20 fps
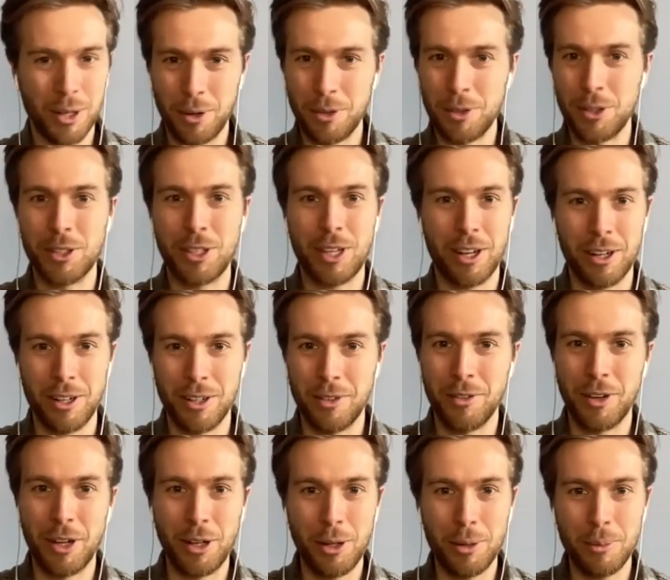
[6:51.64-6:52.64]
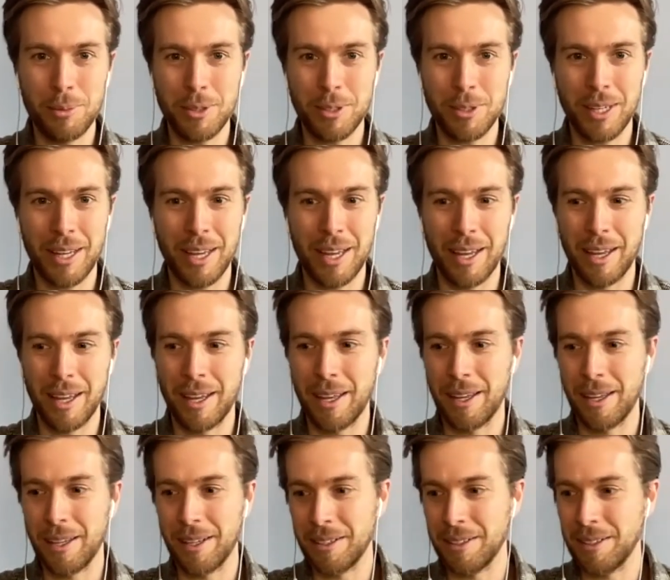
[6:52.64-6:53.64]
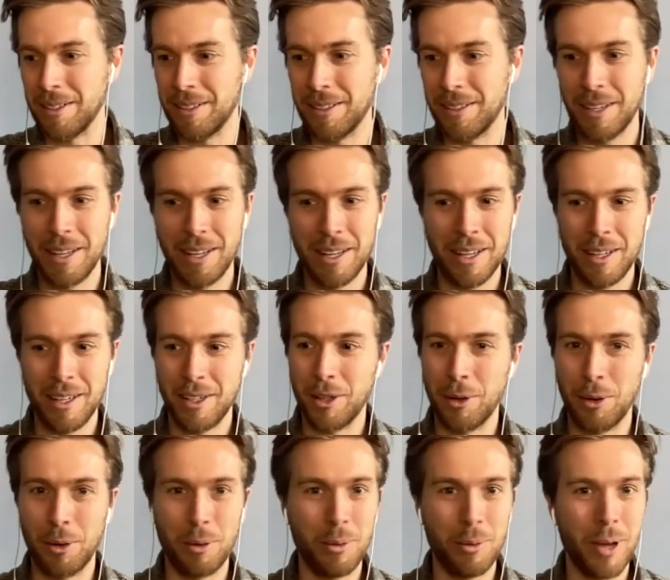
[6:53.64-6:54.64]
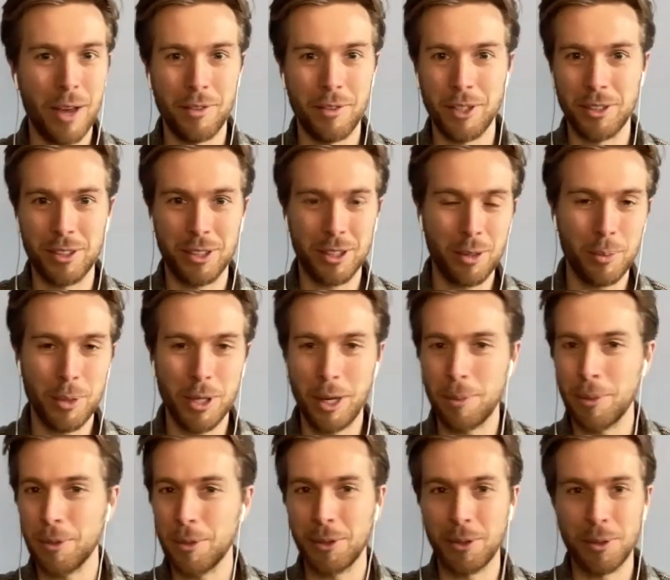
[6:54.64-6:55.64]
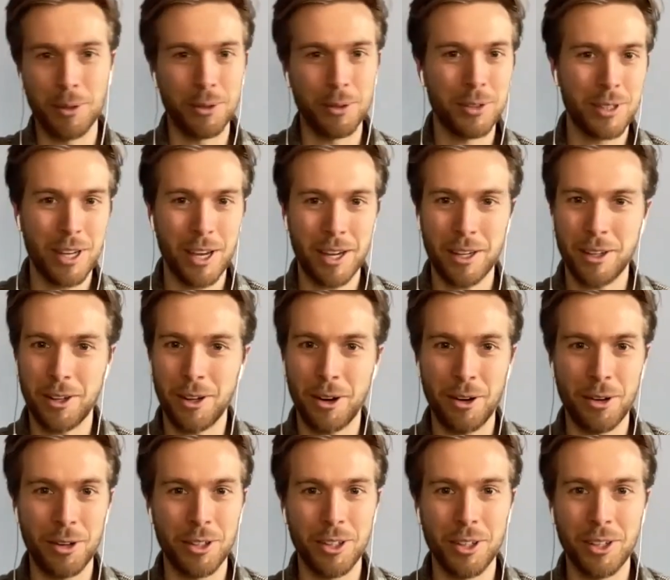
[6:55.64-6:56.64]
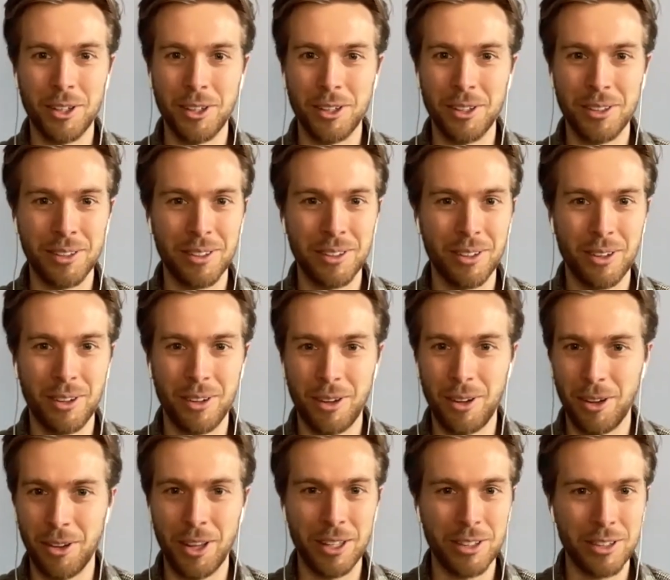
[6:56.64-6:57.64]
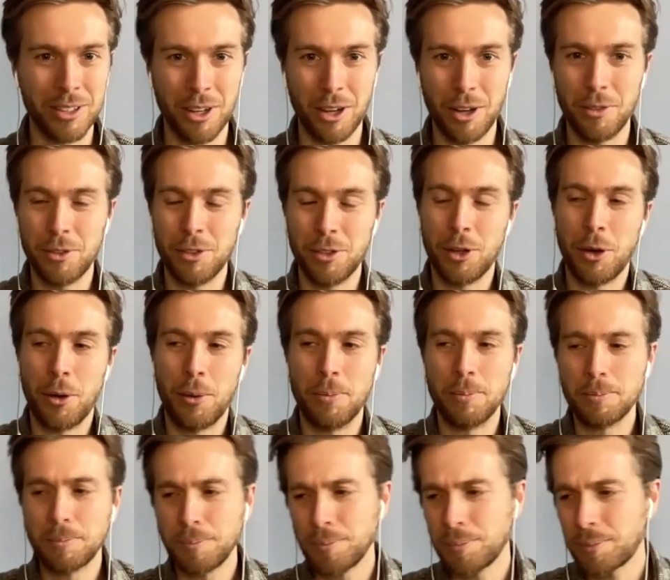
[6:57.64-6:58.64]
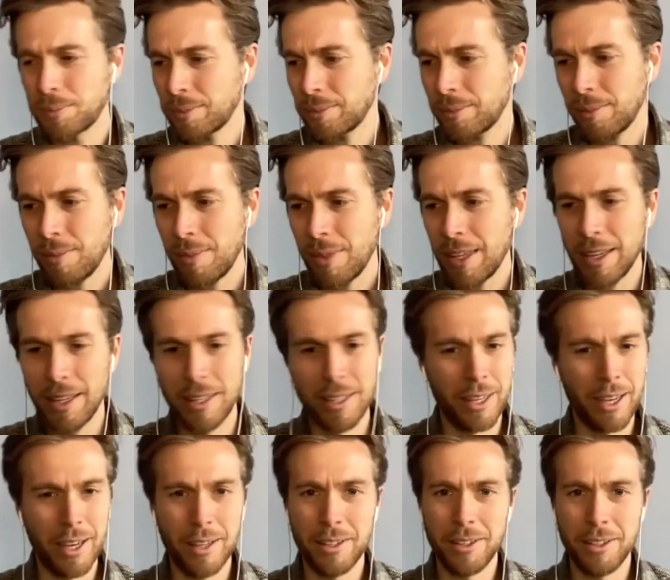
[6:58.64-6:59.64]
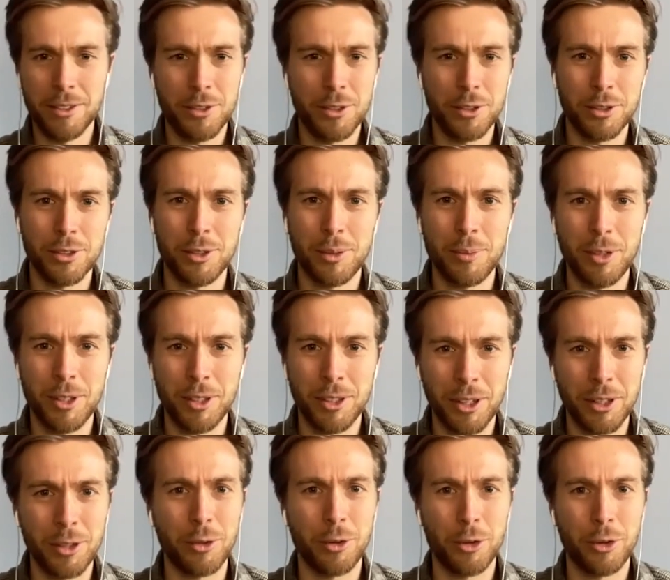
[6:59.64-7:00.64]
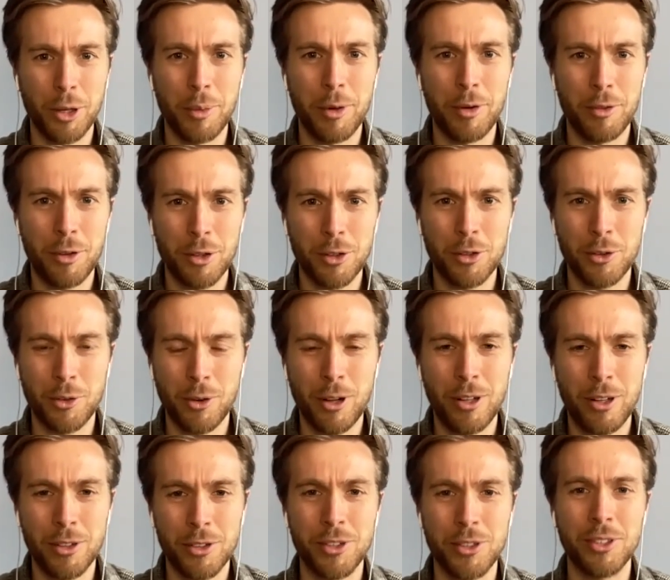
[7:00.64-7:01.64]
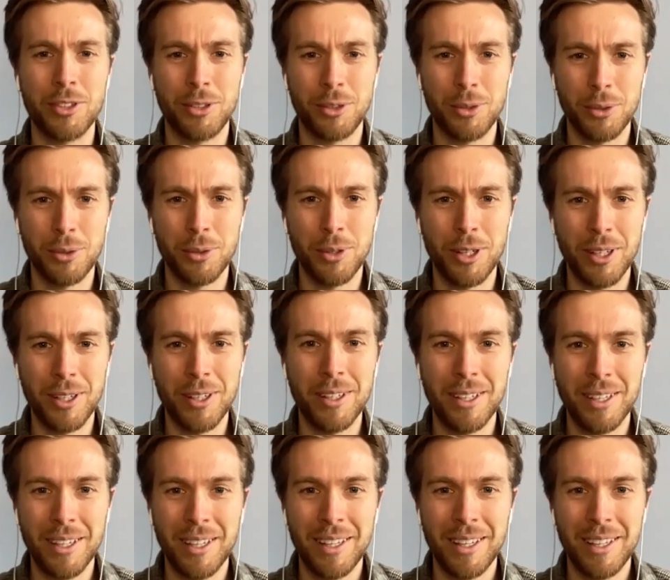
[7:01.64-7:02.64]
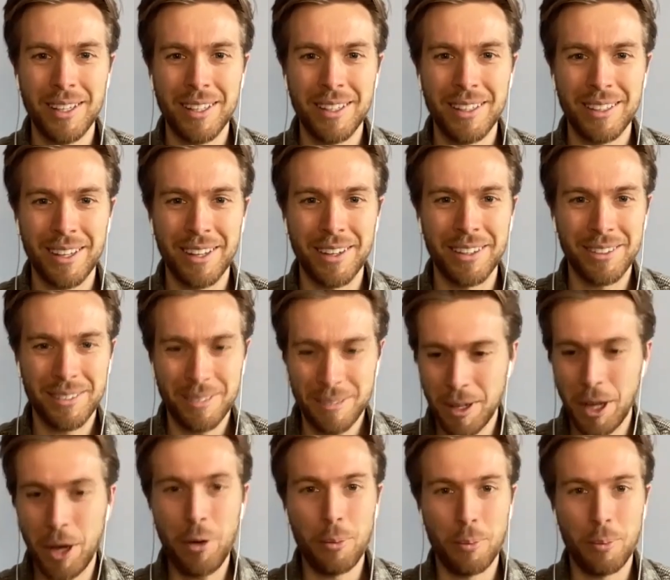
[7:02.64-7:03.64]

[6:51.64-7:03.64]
just kind of developed, and having syncope episodes, tachycardia, all that stuff. So yeah, and it took something like learning about functional neurology to kind of help